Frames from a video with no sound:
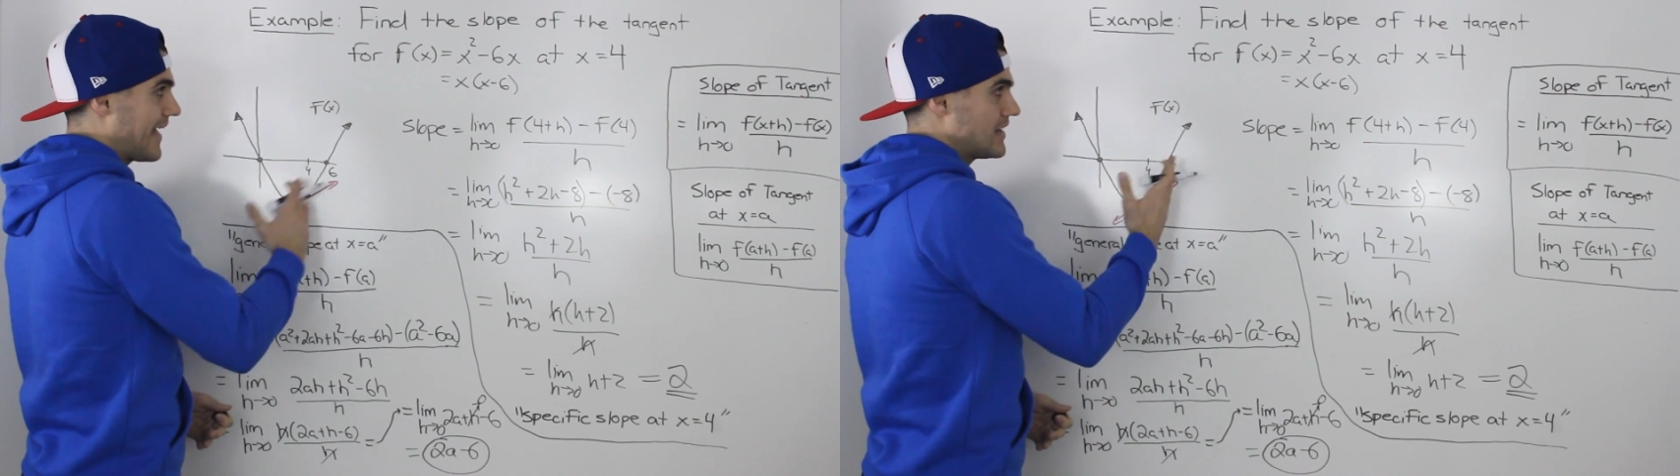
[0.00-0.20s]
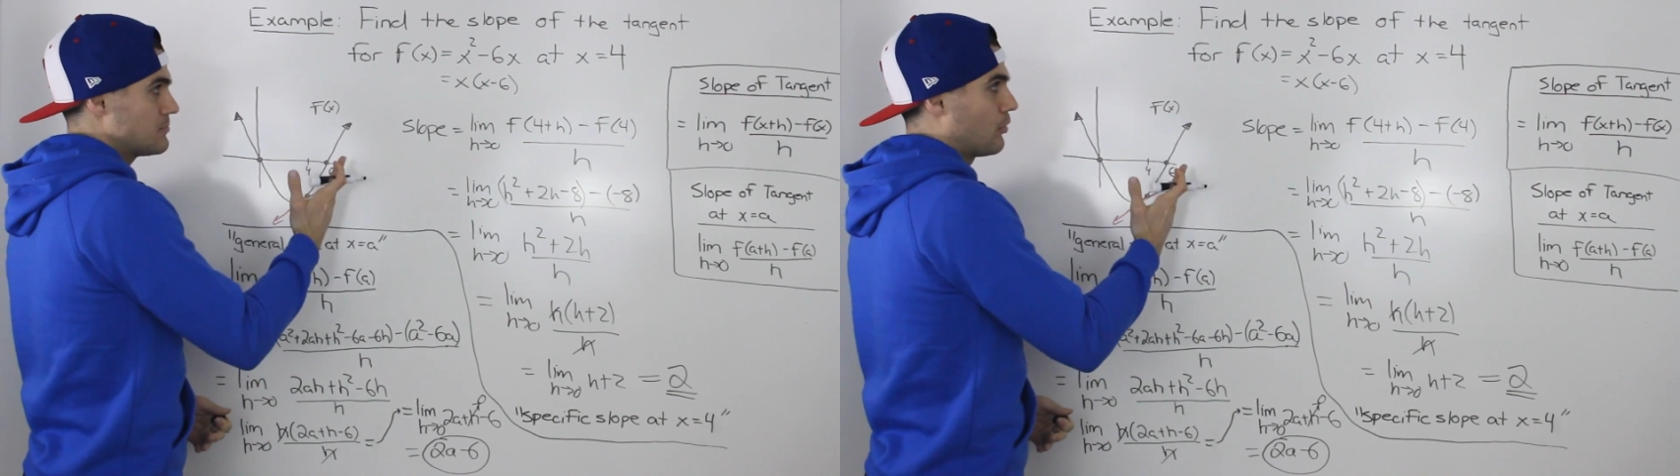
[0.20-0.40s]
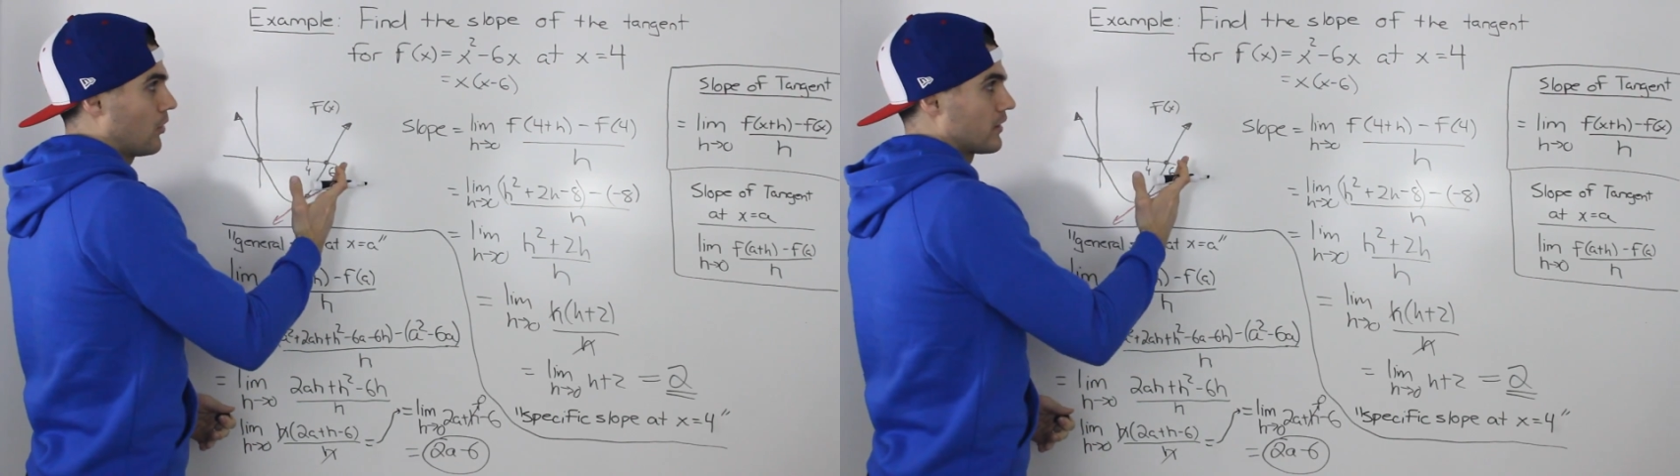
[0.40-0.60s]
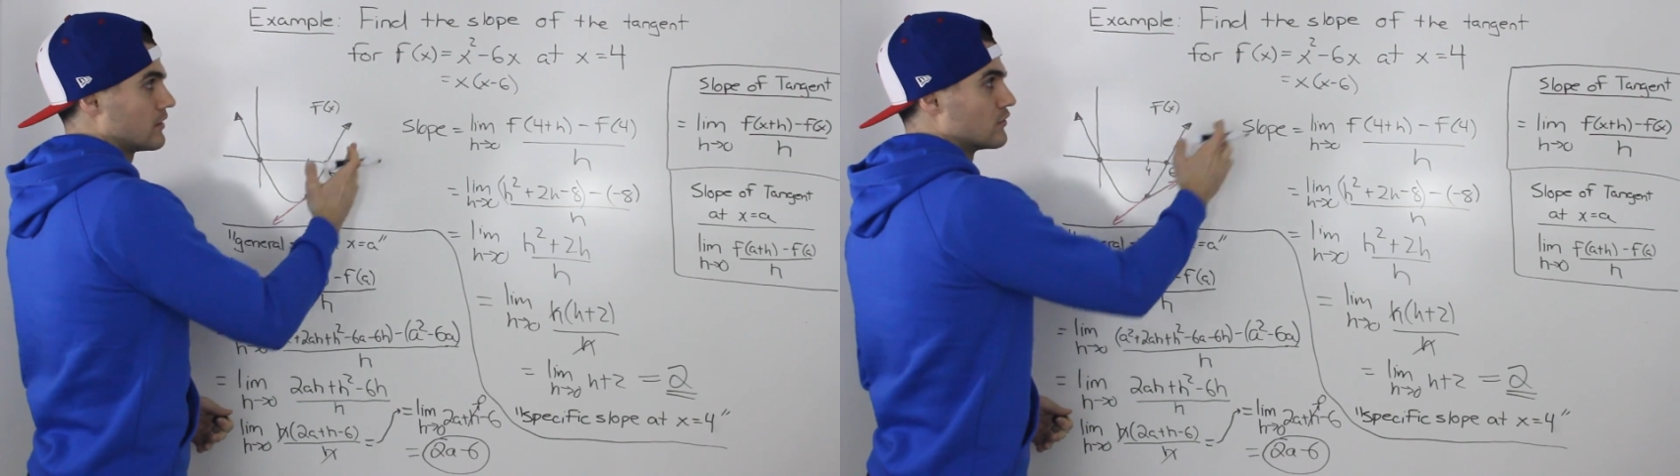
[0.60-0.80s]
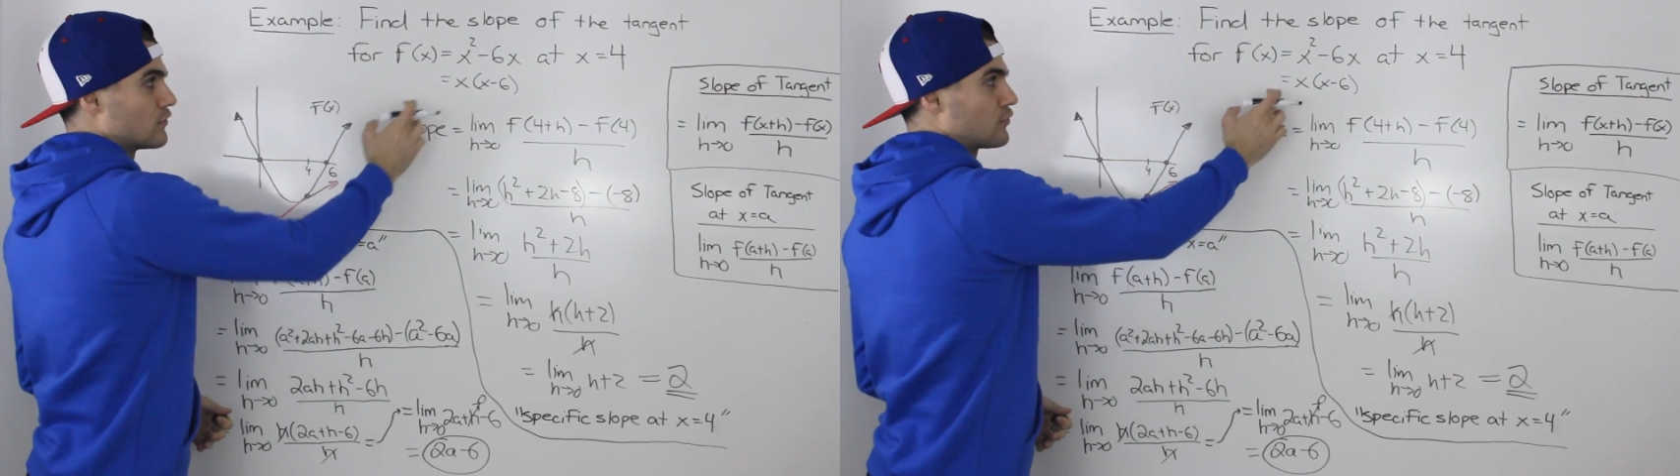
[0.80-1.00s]
any
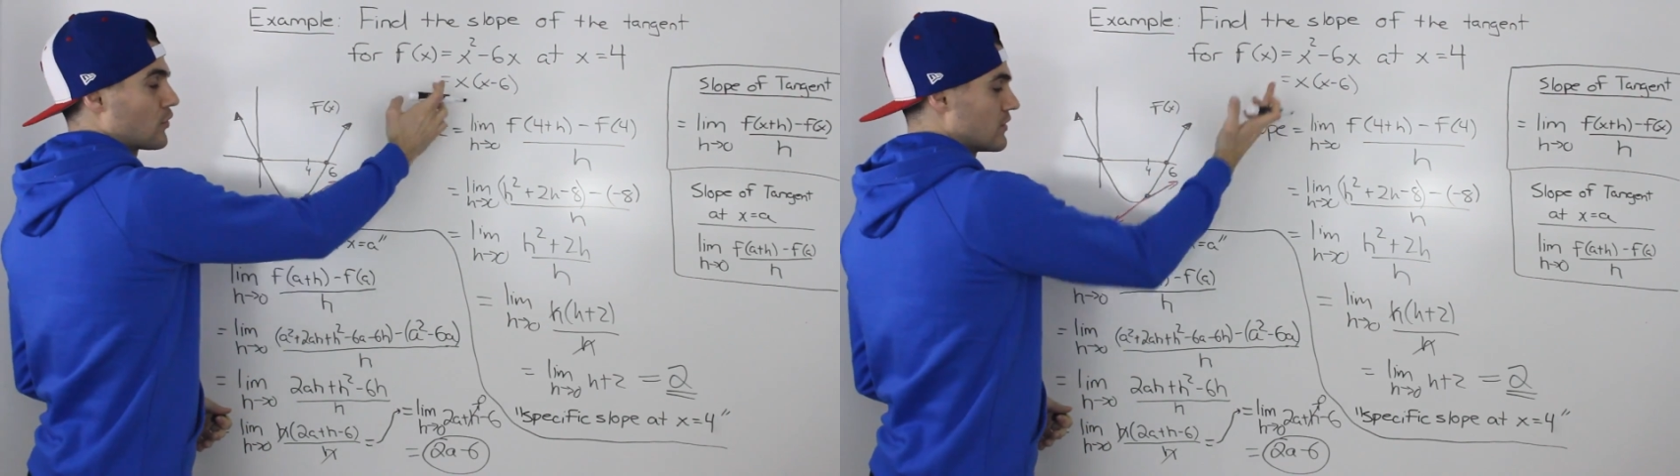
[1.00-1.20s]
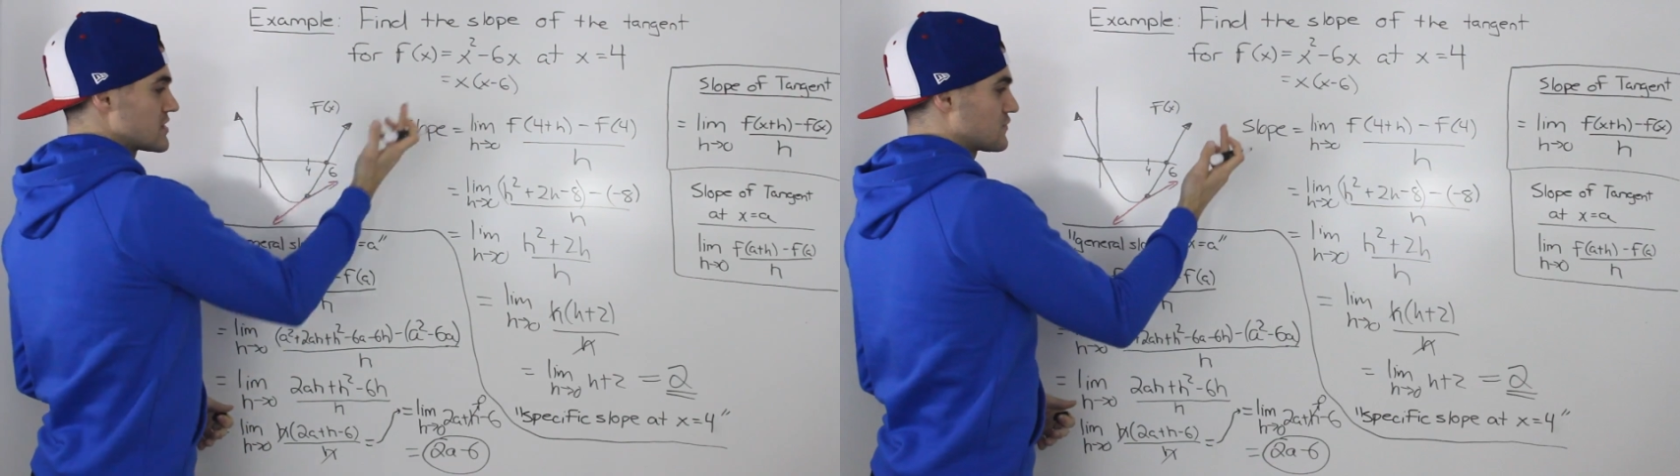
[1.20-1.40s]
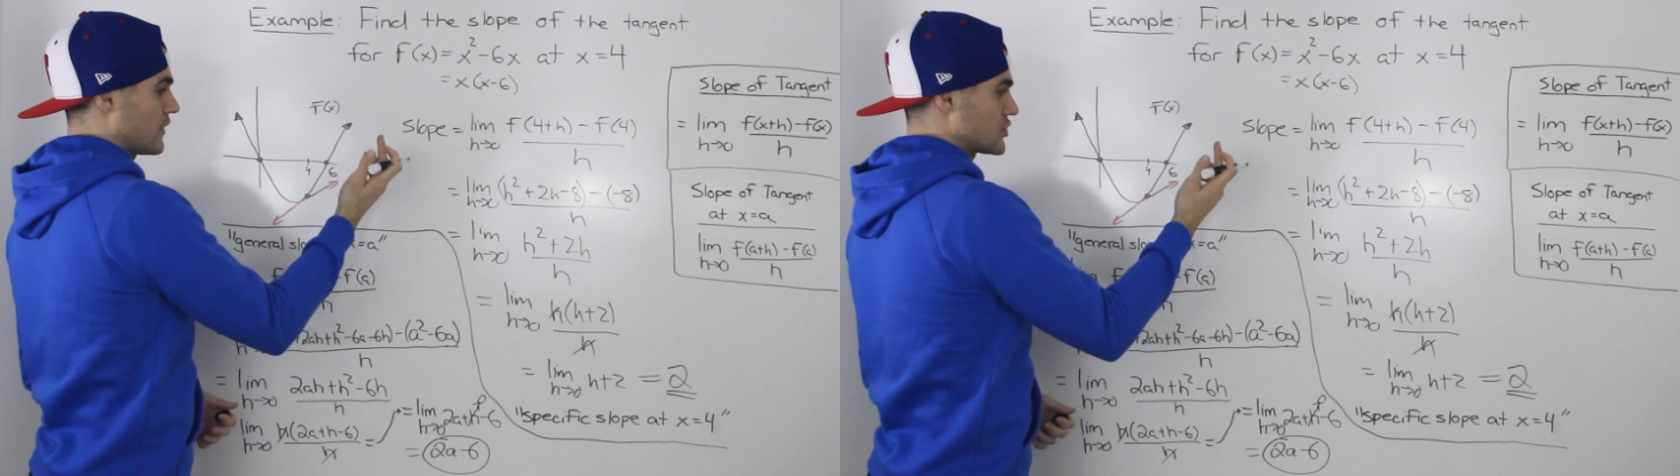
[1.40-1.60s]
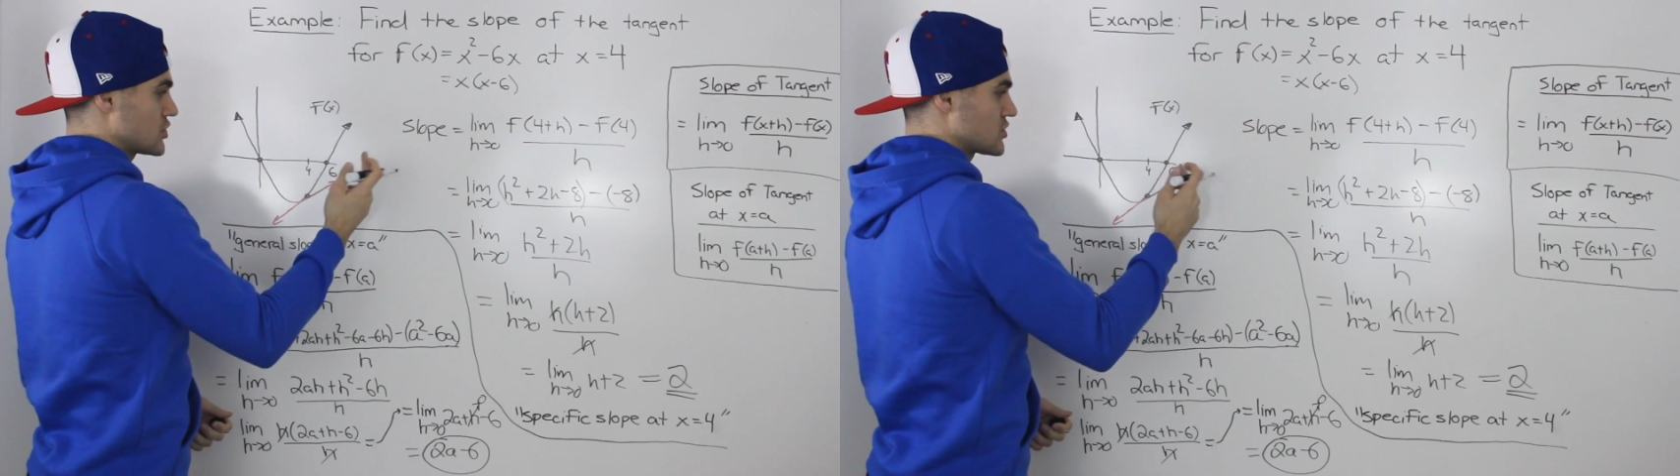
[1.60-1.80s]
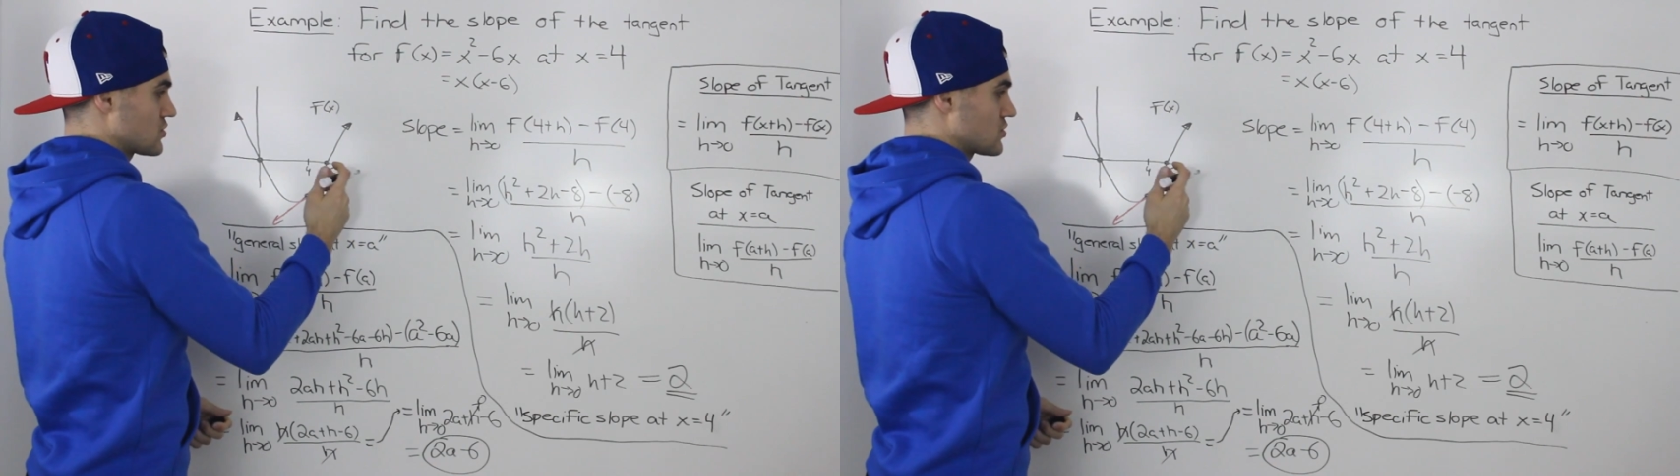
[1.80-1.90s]
point for this function.